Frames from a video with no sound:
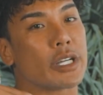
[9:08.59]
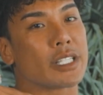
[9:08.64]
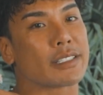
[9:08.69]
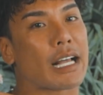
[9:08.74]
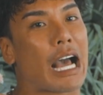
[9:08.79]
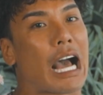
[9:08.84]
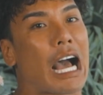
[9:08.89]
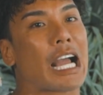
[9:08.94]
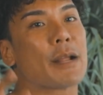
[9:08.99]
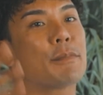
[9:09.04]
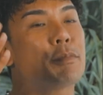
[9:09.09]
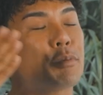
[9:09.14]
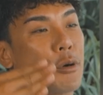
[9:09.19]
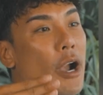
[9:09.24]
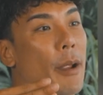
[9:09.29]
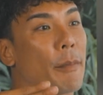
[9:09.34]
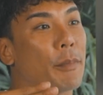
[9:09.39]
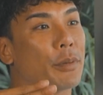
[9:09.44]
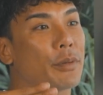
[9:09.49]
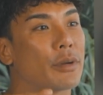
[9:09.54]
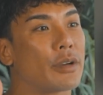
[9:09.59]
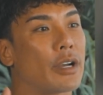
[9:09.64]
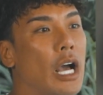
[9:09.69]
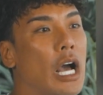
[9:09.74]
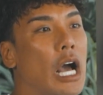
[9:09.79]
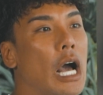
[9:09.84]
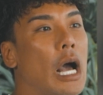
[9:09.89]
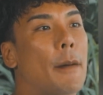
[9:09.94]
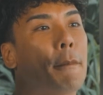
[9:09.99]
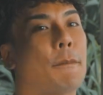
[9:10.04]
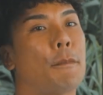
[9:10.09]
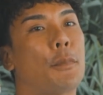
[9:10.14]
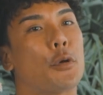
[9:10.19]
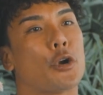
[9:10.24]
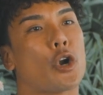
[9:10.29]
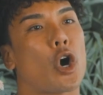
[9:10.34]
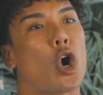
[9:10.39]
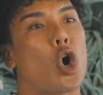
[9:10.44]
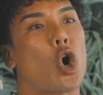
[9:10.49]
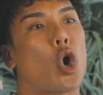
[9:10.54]
is I prep,
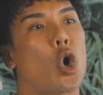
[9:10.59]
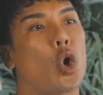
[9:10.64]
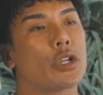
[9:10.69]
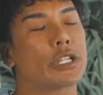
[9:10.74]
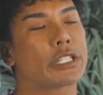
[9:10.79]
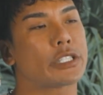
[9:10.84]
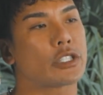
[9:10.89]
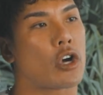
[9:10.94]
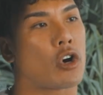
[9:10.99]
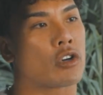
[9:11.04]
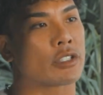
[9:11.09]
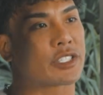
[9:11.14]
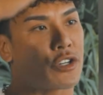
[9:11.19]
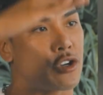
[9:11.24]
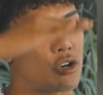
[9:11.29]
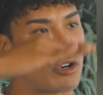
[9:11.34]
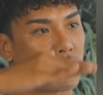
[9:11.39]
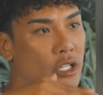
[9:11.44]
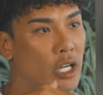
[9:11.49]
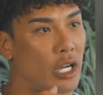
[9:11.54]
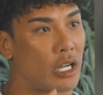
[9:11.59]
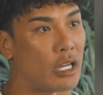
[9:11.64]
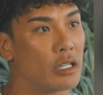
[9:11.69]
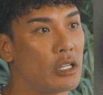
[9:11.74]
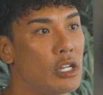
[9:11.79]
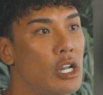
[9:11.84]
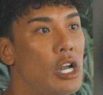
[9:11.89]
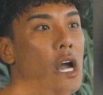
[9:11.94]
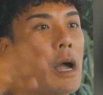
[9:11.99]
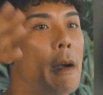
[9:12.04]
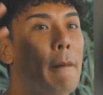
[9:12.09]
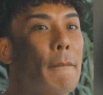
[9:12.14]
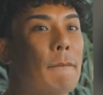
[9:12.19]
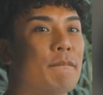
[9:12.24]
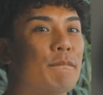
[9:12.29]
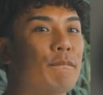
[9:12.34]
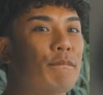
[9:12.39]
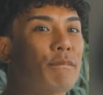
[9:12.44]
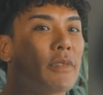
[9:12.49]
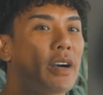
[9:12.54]
put all the songs in order.
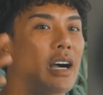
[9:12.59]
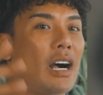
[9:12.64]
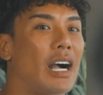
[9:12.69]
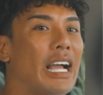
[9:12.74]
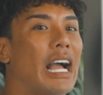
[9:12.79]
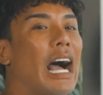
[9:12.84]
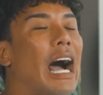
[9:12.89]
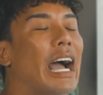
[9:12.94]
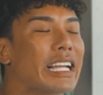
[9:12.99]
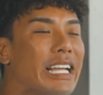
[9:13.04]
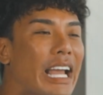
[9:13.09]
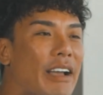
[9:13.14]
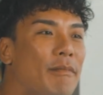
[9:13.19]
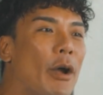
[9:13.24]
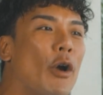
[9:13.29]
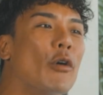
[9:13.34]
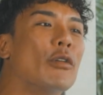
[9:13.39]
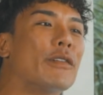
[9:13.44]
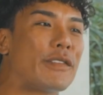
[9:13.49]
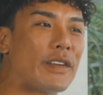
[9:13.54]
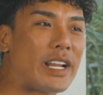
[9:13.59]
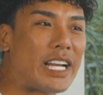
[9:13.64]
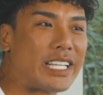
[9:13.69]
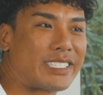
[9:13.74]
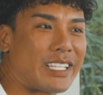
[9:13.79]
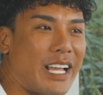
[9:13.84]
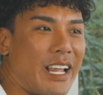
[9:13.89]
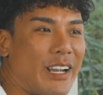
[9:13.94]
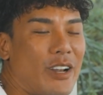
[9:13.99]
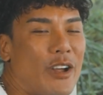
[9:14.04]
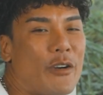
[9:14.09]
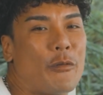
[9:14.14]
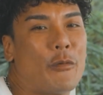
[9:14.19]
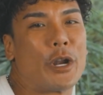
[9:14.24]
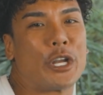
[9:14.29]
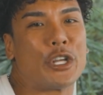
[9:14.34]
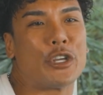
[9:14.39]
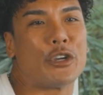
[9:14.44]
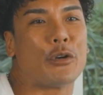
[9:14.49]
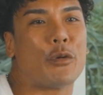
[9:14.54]
I have my own feelings that
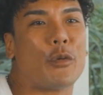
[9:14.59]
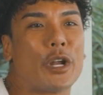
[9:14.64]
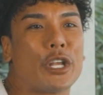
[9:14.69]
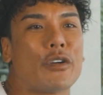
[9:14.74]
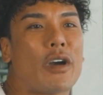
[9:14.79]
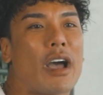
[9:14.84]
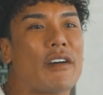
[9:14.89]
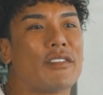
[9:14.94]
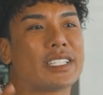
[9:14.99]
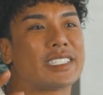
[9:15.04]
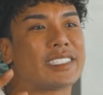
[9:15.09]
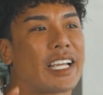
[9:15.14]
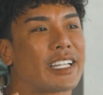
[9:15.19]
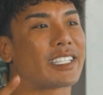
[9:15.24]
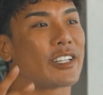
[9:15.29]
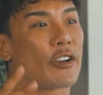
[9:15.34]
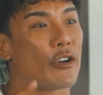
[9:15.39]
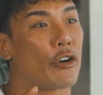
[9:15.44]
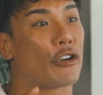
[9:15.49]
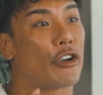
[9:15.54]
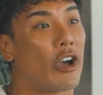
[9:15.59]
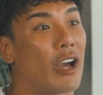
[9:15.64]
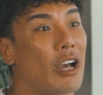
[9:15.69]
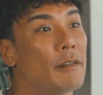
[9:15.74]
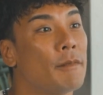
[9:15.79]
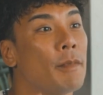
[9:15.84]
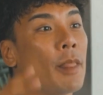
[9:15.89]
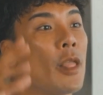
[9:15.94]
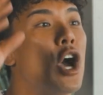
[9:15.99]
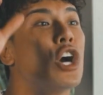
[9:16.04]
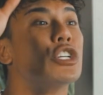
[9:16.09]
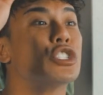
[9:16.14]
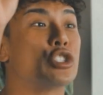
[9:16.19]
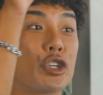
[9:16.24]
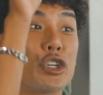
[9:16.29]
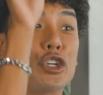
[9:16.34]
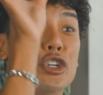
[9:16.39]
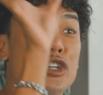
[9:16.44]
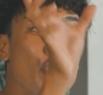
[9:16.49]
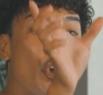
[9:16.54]
when you have the set in order, so
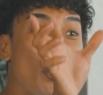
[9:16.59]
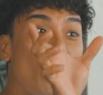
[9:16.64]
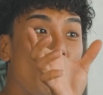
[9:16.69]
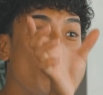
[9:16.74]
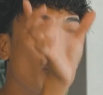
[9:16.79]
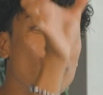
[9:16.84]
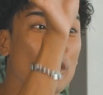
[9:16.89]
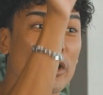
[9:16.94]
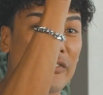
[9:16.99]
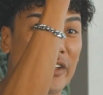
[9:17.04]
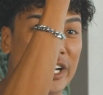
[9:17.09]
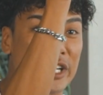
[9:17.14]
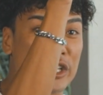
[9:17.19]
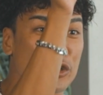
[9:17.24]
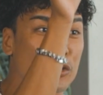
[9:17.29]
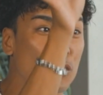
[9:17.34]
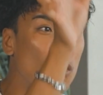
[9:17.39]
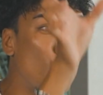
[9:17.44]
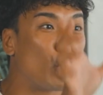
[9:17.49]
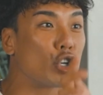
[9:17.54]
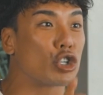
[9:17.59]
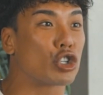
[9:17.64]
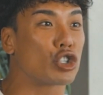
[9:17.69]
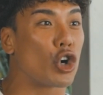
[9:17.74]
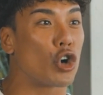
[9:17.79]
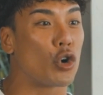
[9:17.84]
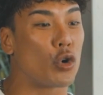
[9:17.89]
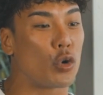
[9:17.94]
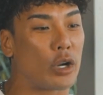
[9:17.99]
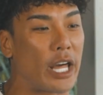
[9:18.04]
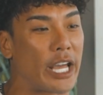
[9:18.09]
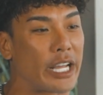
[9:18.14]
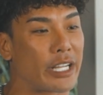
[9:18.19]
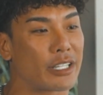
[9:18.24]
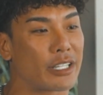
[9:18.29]
you know that you won't go